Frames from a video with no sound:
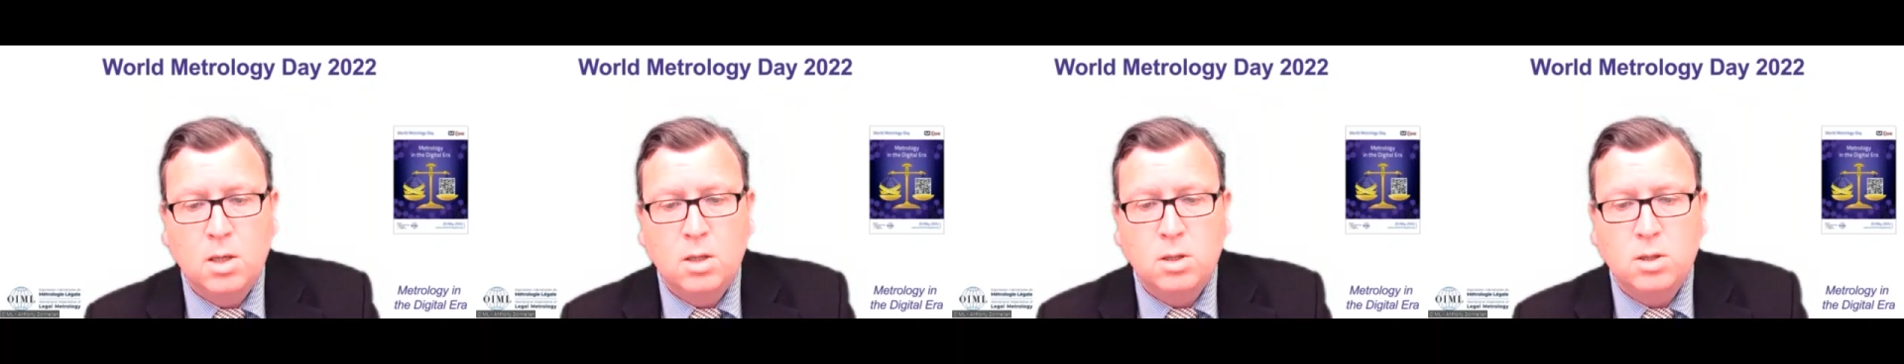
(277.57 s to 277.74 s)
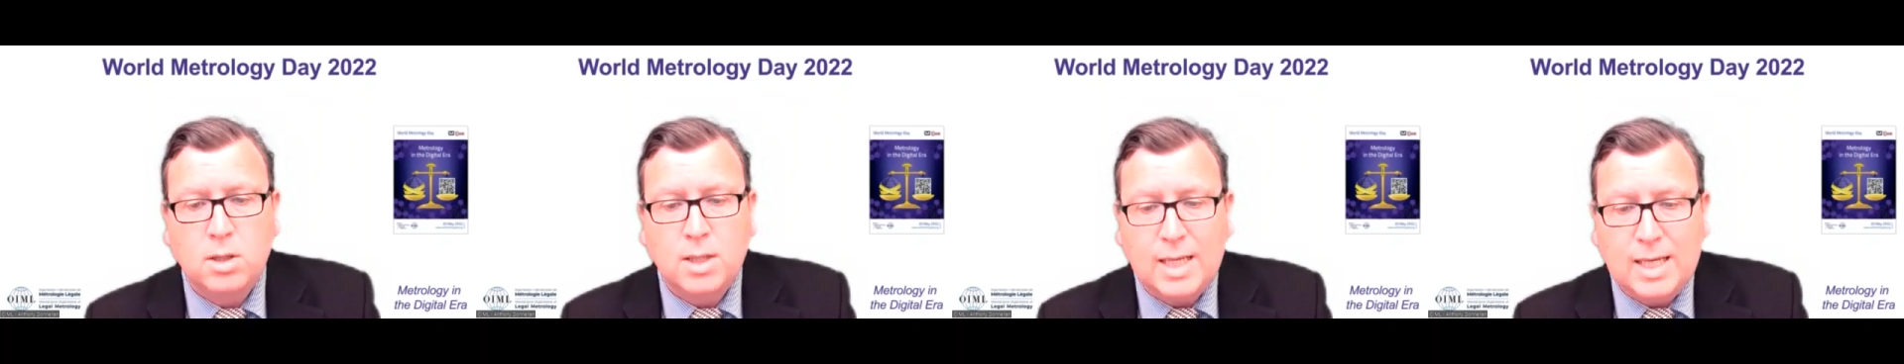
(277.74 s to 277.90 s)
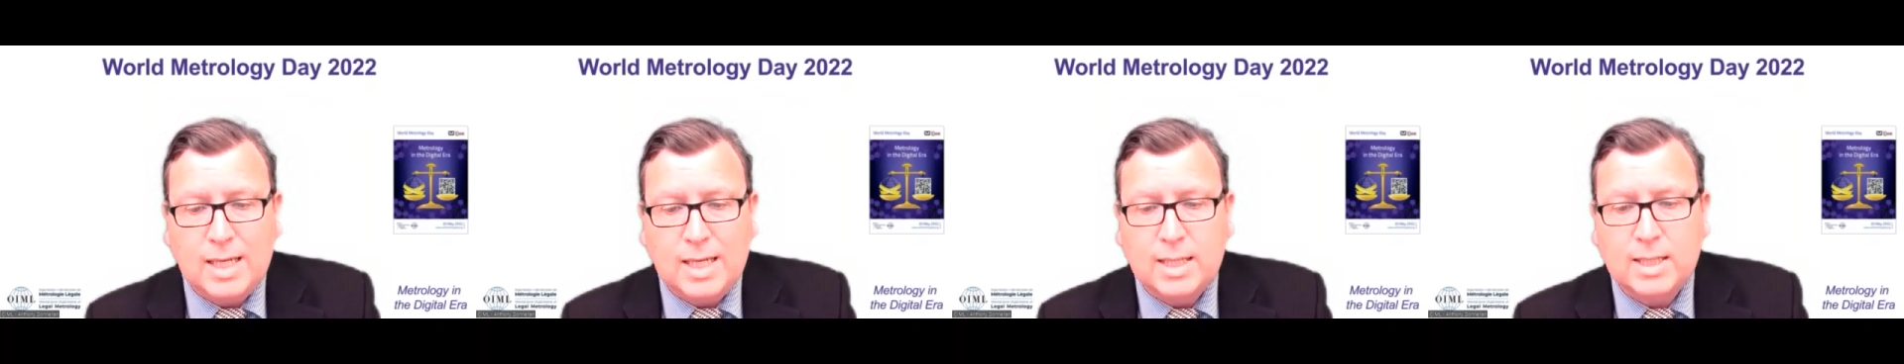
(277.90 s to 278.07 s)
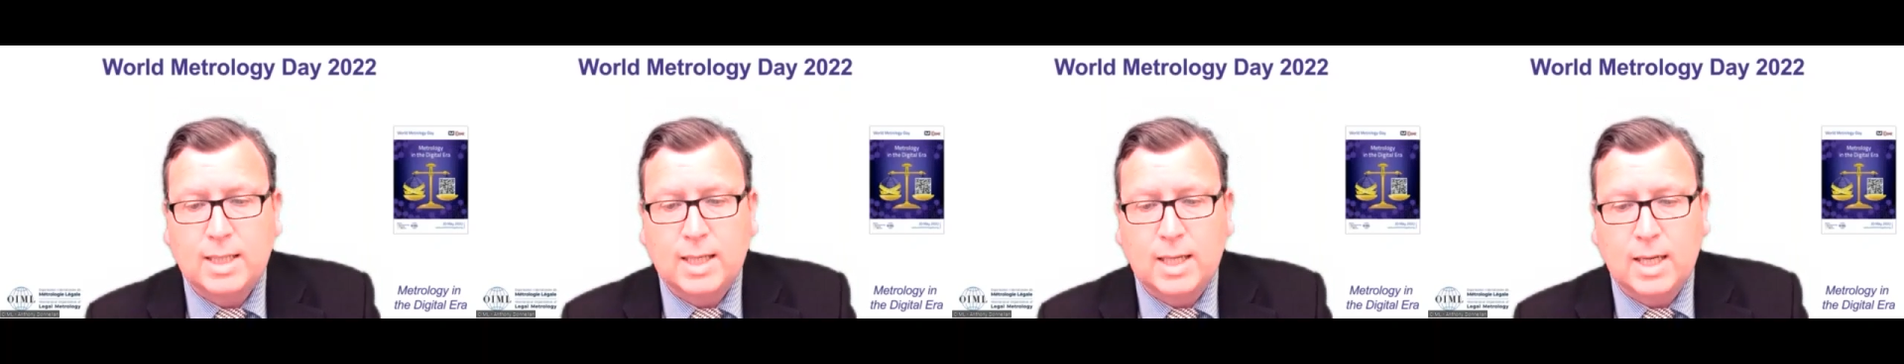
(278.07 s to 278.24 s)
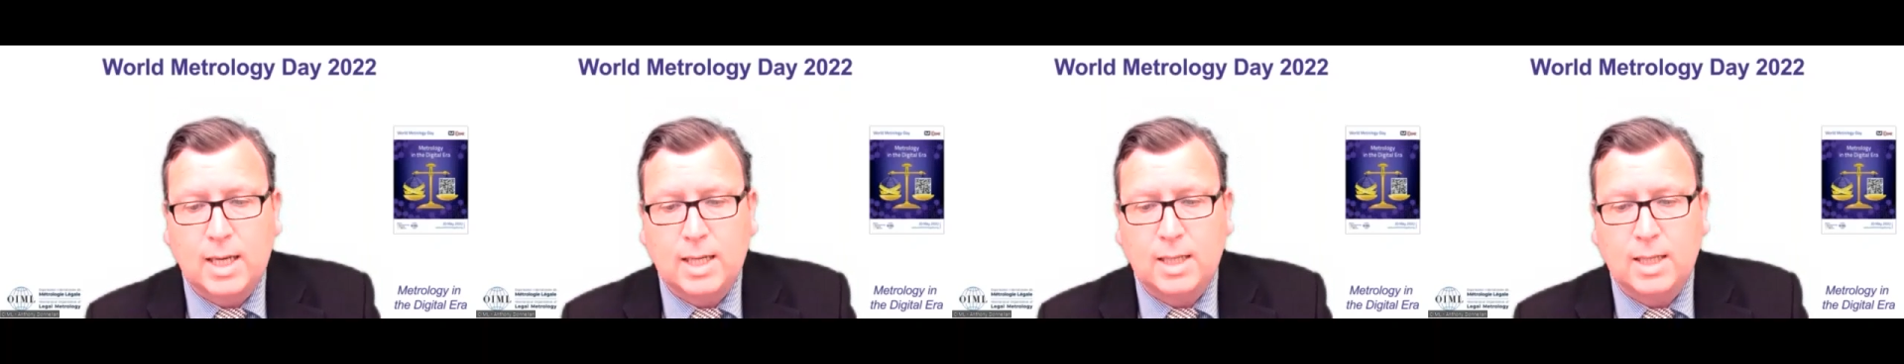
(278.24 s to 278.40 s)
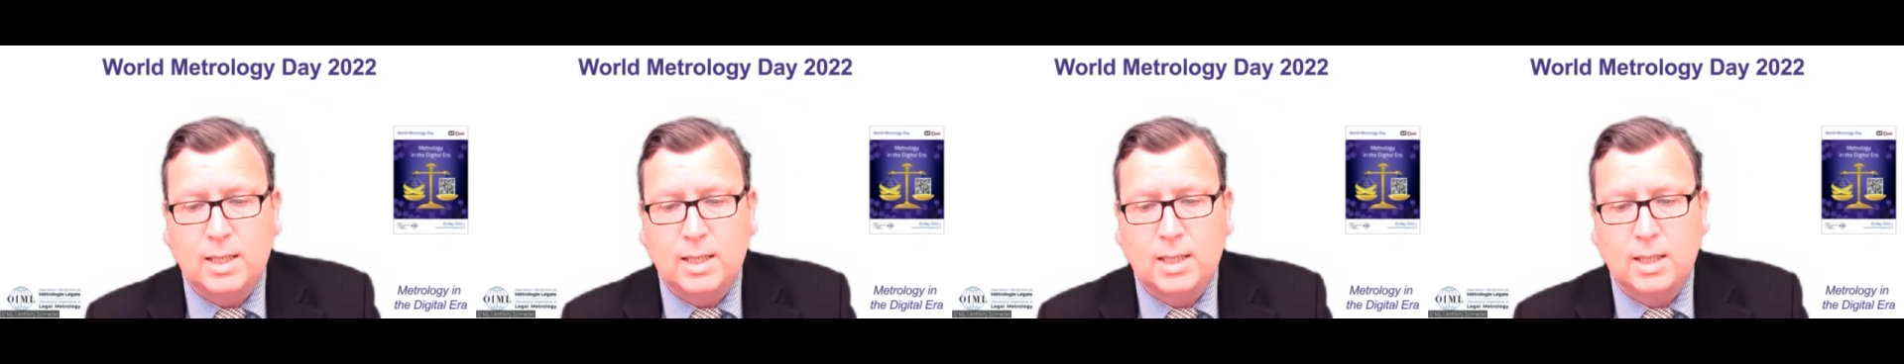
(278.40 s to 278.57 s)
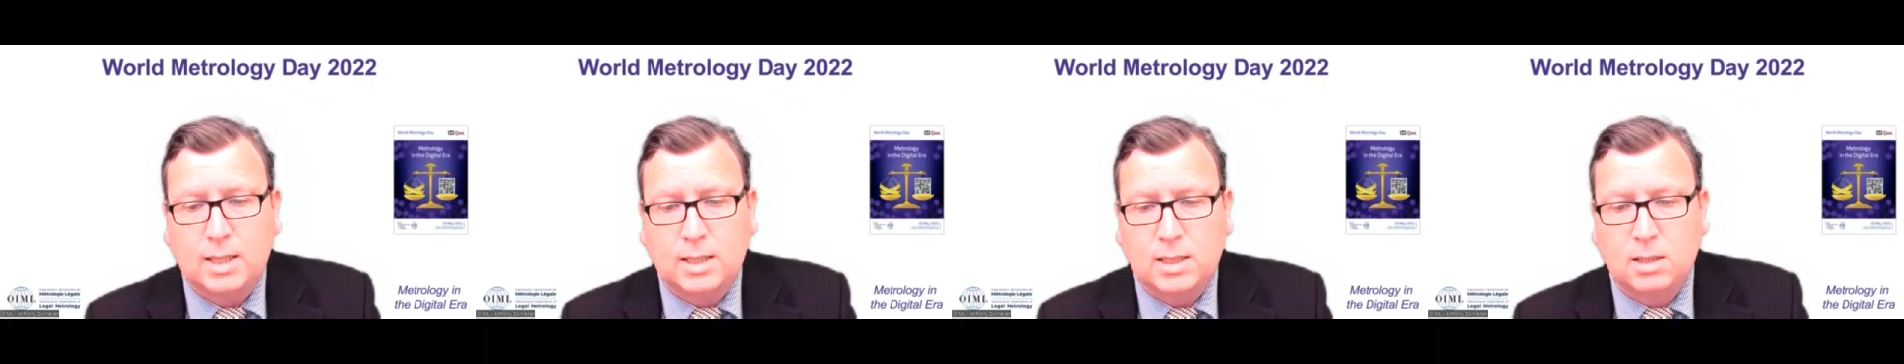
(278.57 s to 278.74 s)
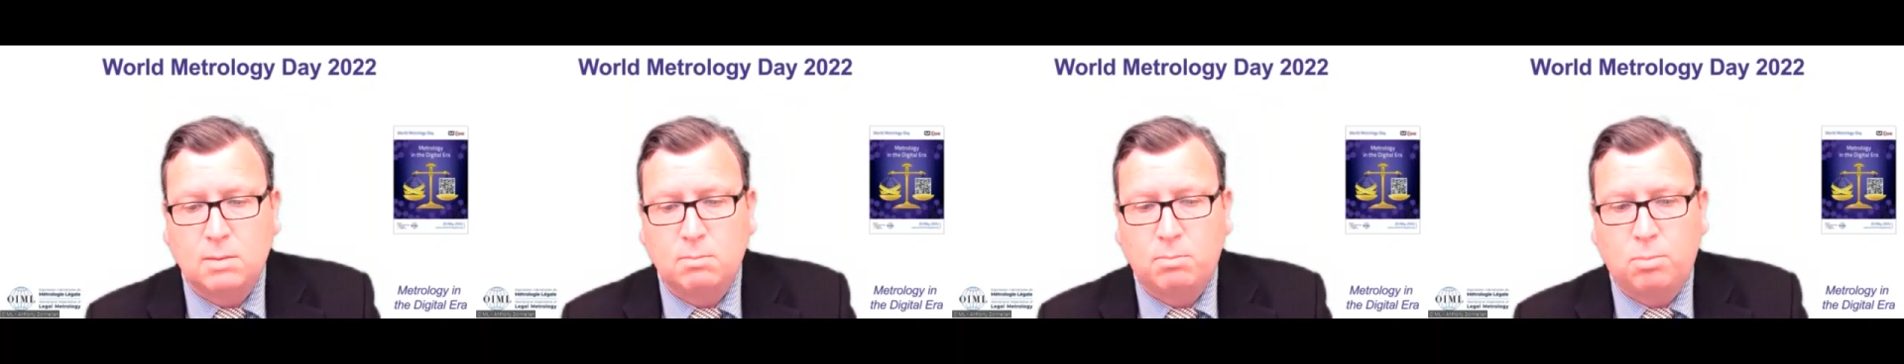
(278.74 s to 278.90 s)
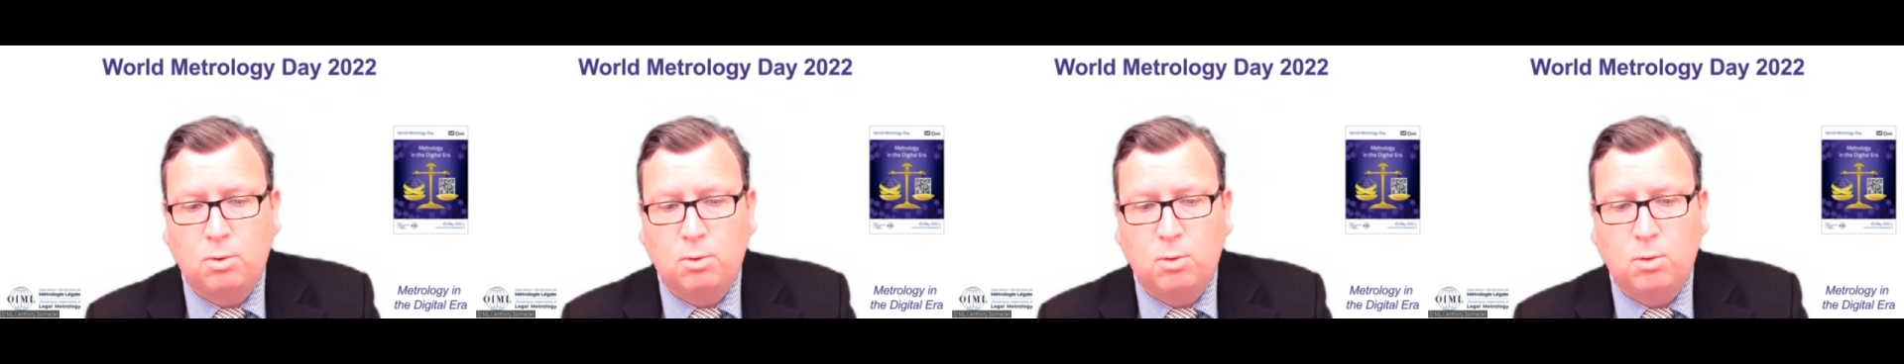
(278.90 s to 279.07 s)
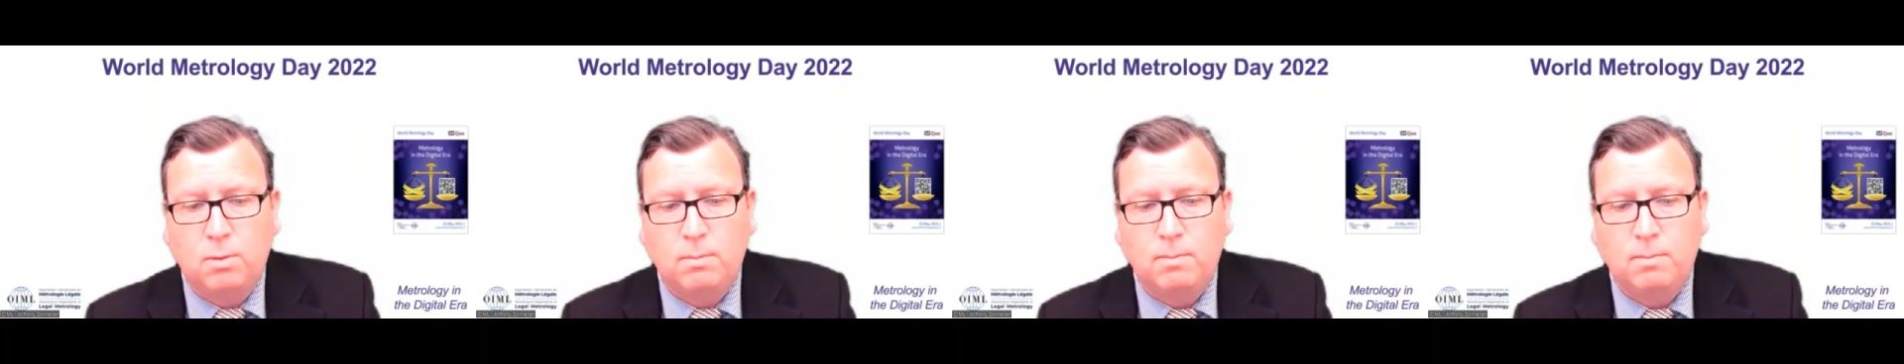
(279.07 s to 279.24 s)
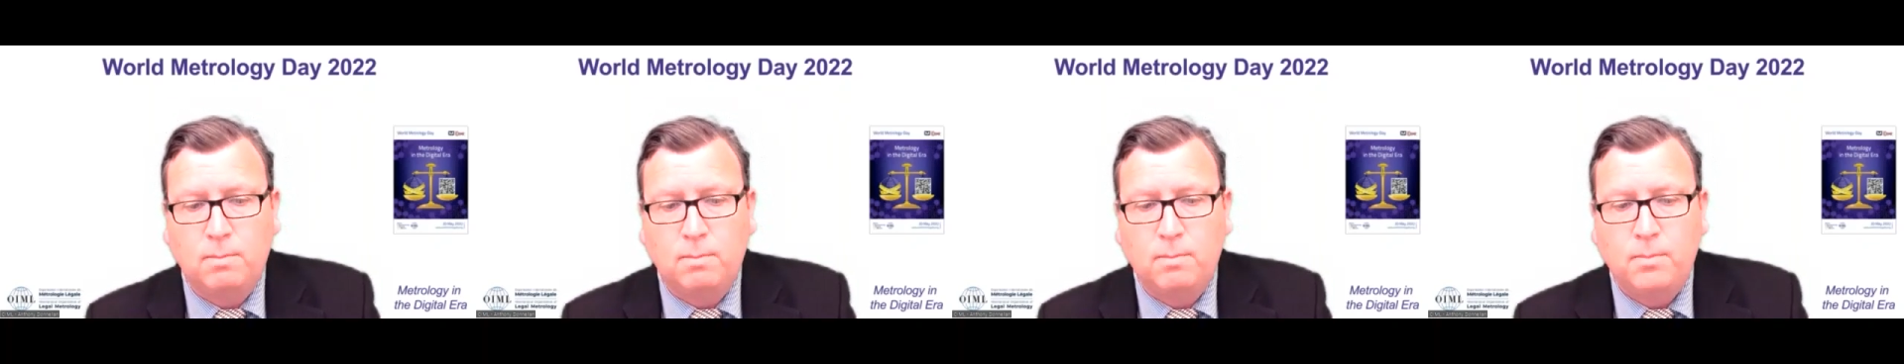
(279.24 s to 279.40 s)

to indicate their support